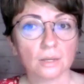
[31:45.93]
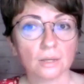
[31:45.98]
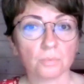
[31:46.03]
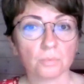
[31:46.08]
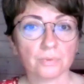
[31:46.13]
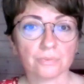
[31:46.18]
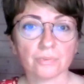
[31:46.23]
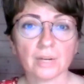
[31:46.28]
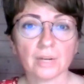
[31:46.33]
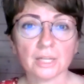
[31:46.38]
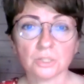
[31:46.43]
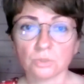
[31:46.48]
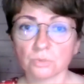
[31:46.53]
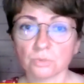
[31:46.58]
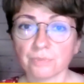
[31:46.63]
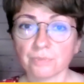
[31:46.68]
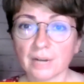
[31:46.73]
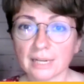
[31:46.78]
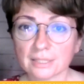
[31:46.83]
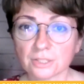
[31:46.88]
with regard to
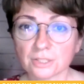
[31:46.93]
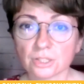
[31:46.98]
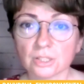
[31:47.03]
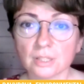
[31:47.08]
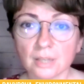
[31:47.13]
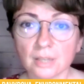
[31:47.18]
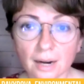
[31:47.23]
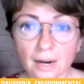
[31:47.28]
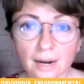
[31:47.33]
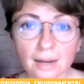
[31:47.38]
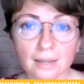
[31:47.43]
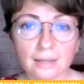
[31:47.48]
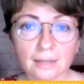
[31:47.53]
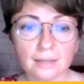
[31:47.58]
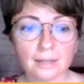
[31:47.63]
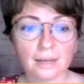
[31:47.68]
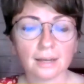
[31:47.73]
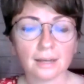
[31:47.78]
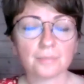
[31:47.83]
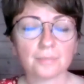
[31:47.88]
factor
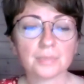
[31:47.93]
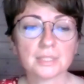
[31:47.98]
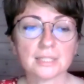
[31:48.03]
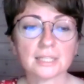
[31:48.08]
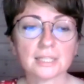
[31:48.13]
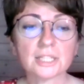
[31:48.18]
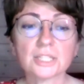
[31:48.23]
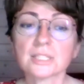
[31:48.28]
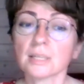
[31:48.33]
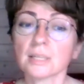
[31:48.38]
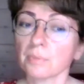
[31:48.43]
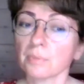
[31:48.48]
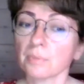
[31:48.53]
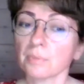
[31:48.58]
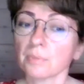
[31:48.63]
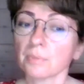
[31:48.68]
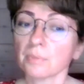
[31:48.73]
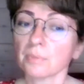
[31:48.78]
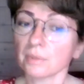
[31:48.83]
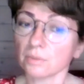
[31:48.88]
nine, is actually
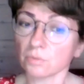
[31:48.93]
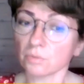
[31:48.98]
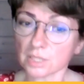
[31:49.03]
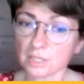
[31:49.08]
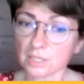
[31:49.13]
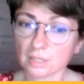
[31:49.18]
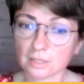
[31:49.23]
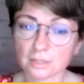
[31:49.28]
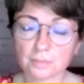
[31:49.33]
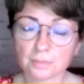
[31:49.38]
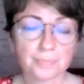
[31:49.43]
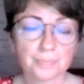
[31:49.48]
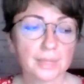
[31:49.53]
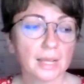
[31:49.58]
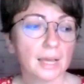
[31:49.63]
something recent.